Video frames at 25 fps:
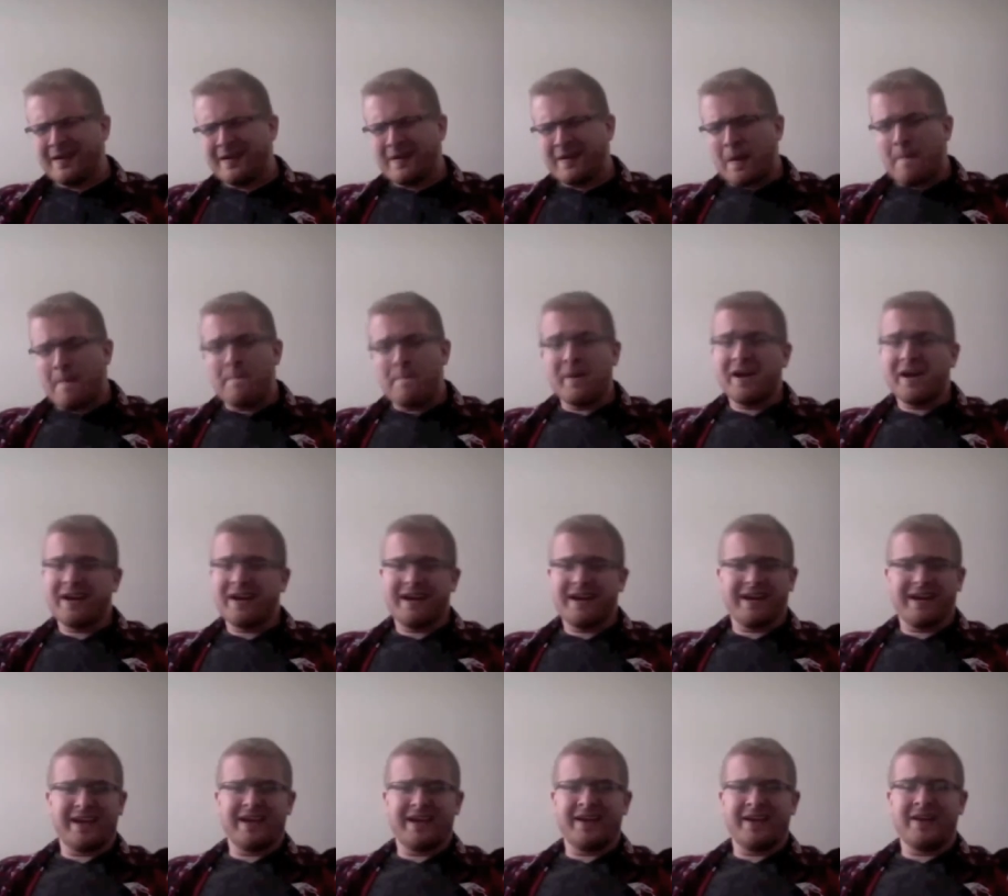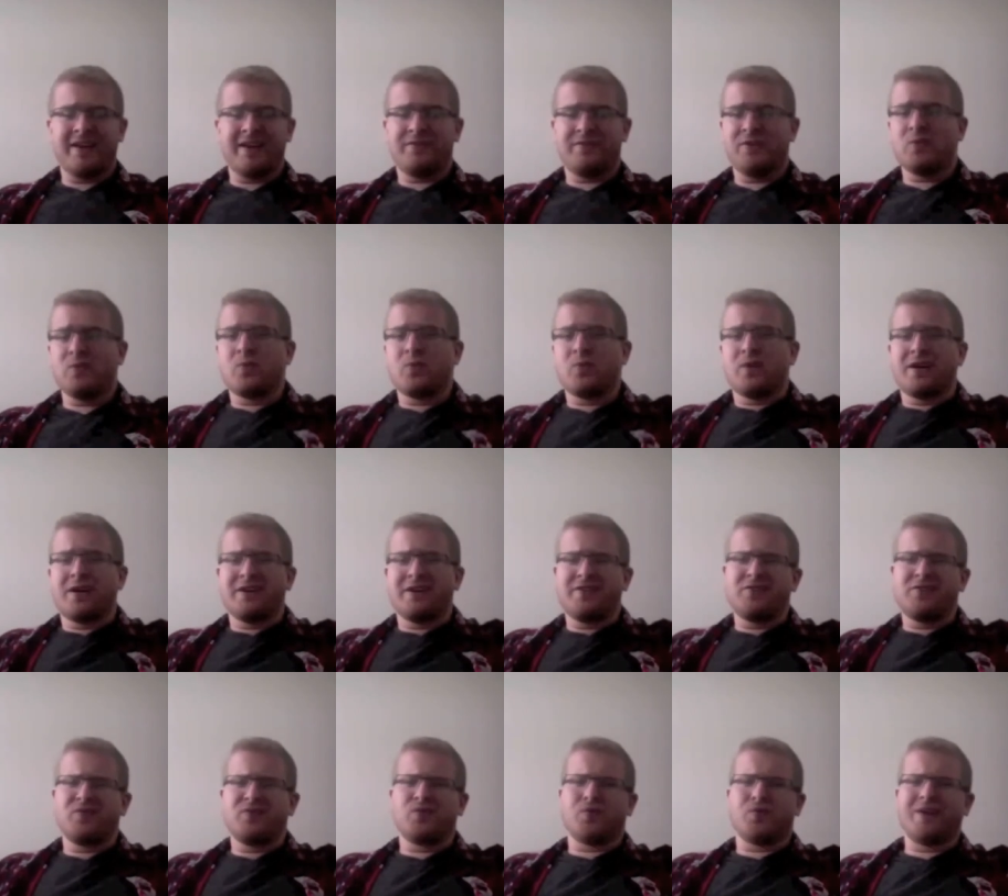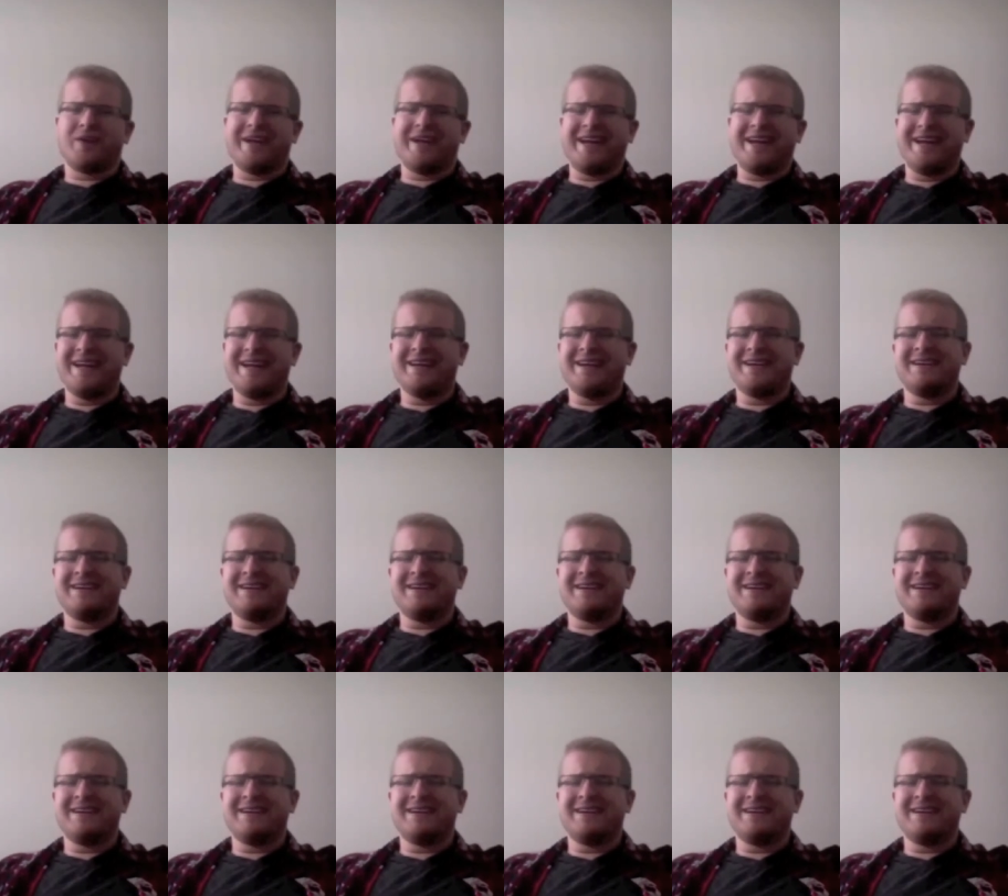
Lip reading: But again, if you want to read,